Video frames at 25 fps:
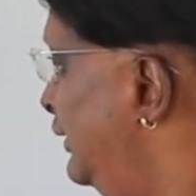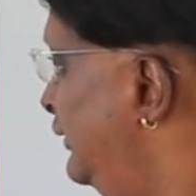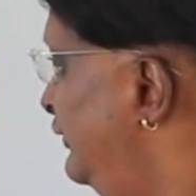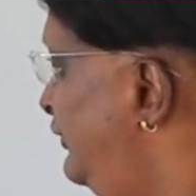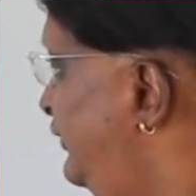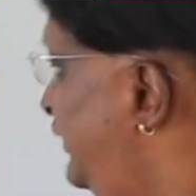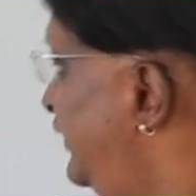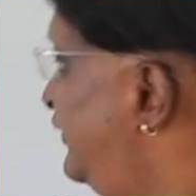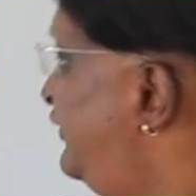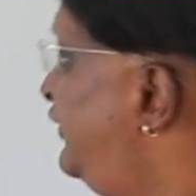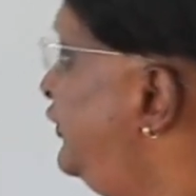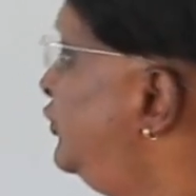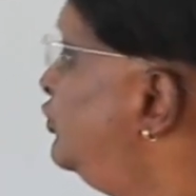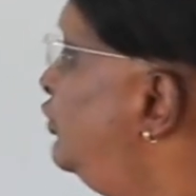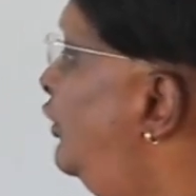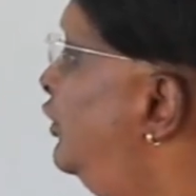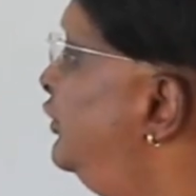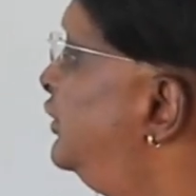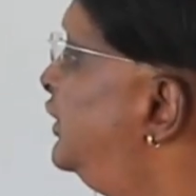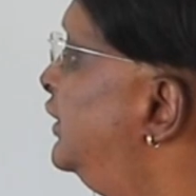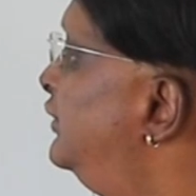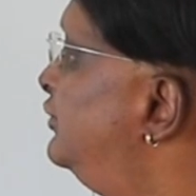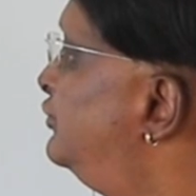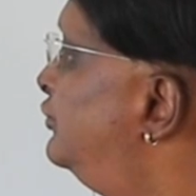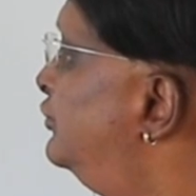This is what
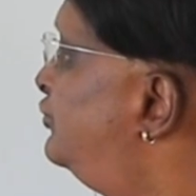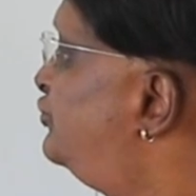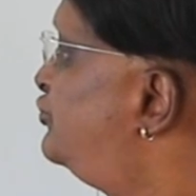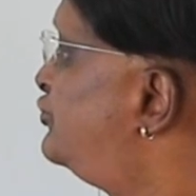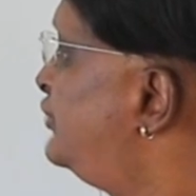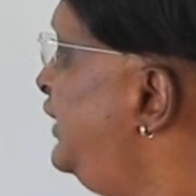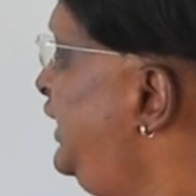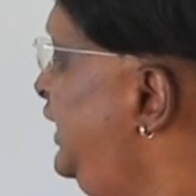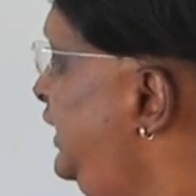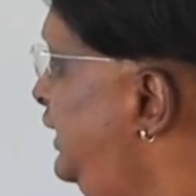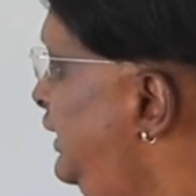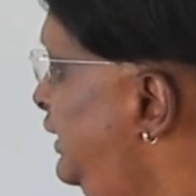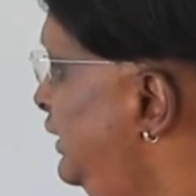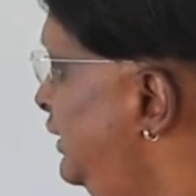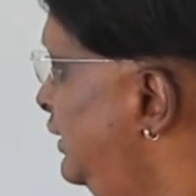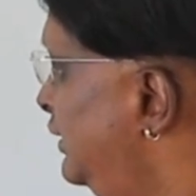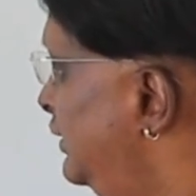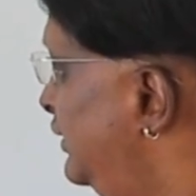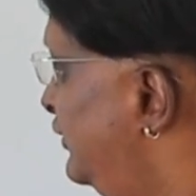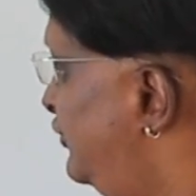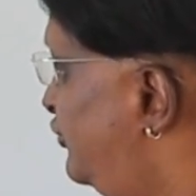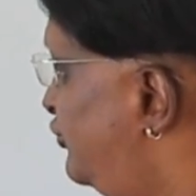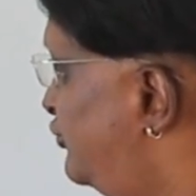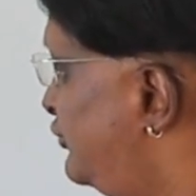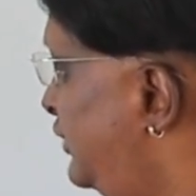you can show.
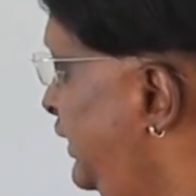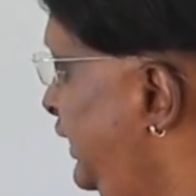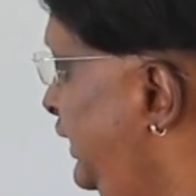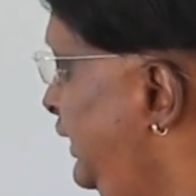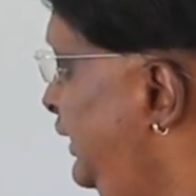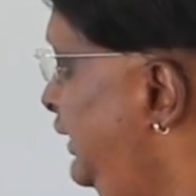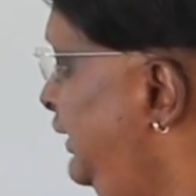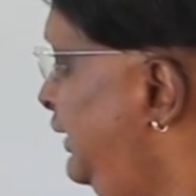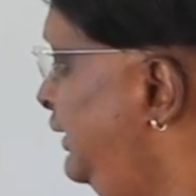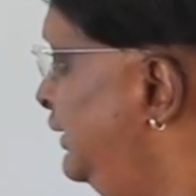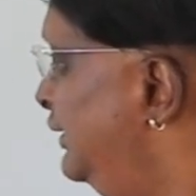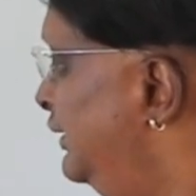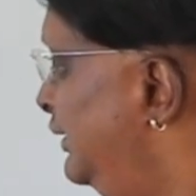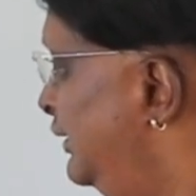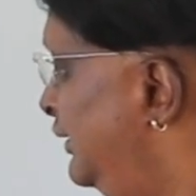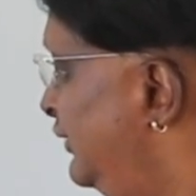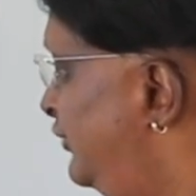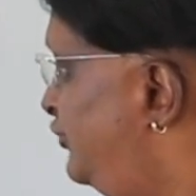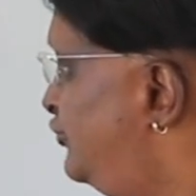3, 3,